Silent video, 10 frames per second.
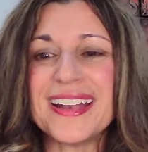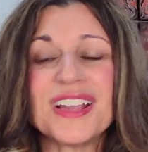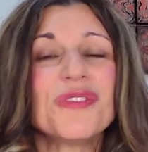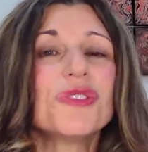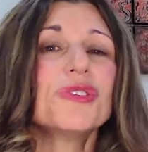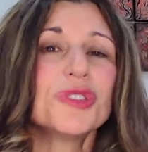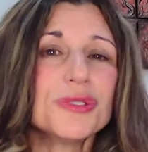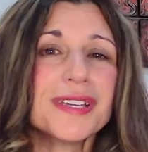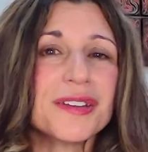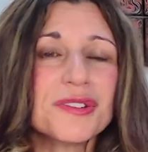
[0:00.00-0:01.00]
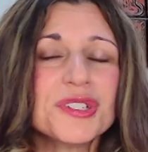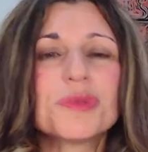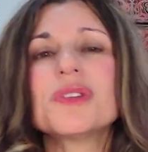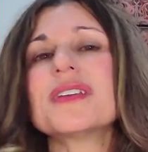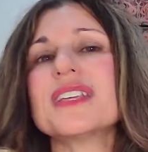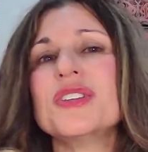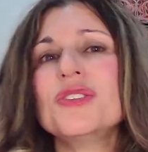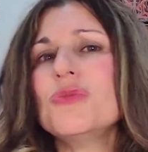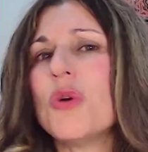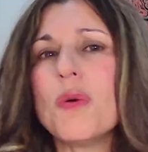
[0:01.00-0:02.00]
if you're new to energy work,
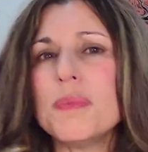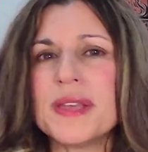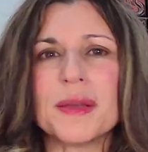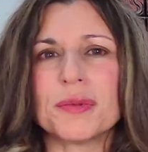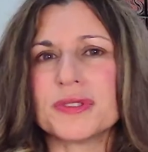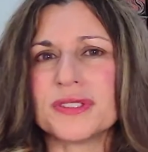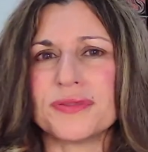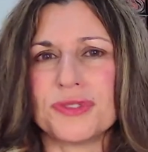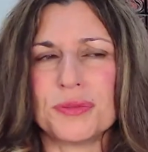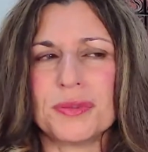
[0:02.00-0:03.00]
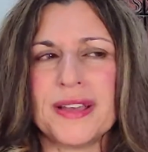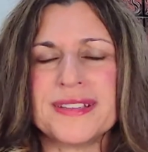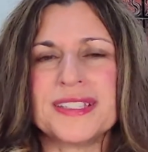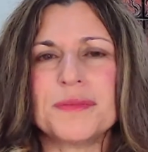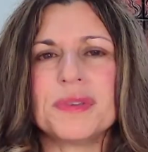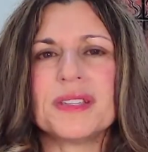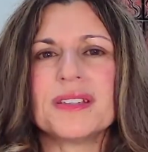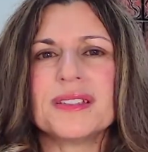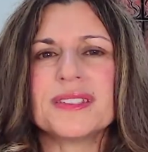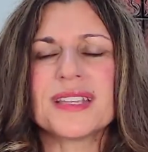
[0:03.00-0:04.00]
you won't be able to verbalize it
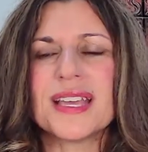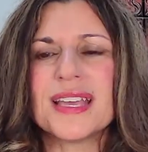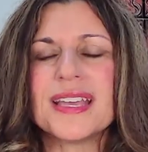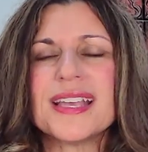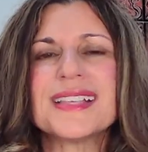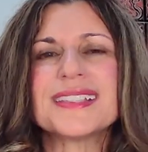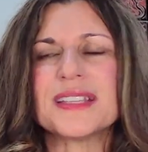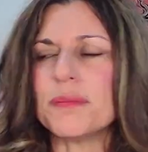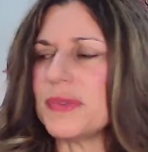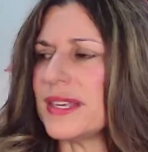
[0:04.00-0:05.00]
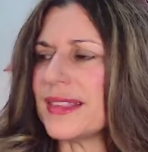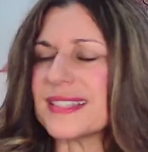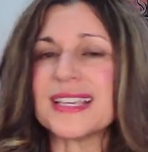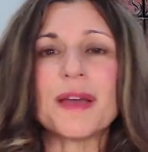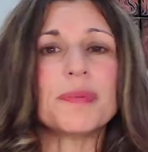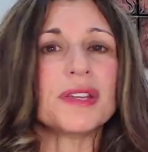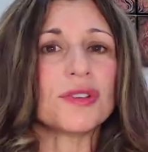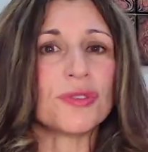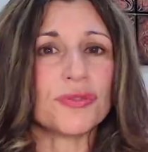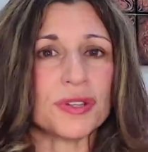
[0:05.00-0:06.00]
because it's something that's happening in
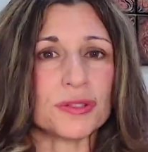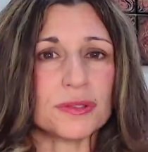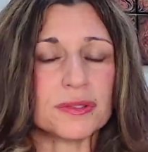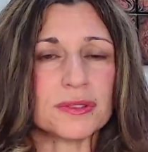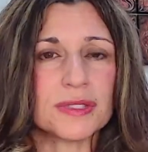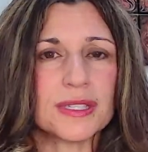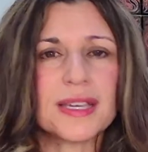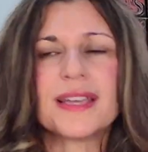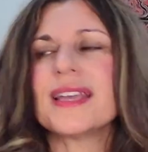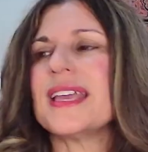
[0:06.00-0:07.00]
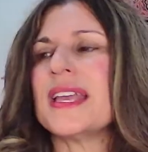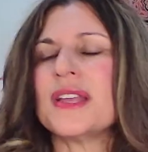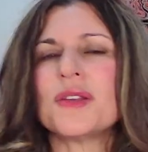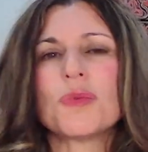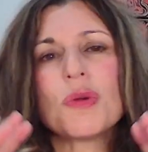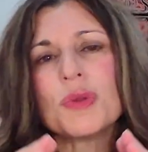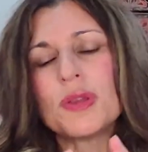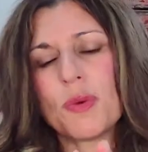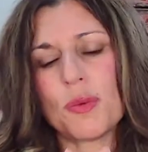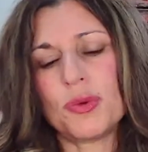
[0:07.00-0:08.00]
your field.
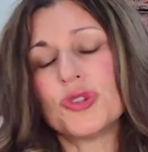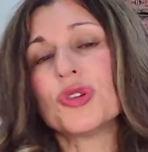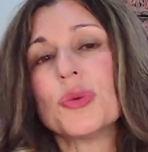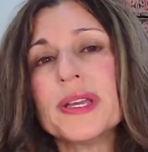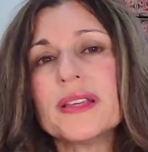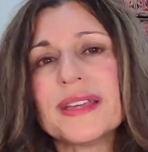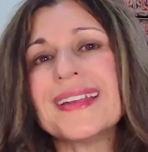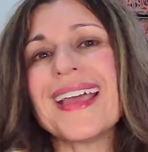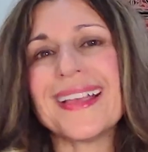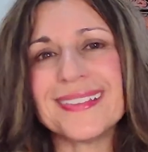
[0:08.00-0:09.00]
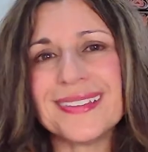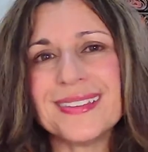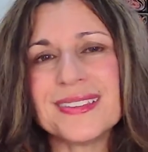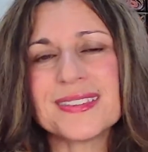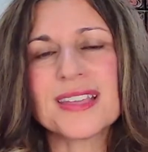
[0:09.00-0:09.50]
What we're doing in essence,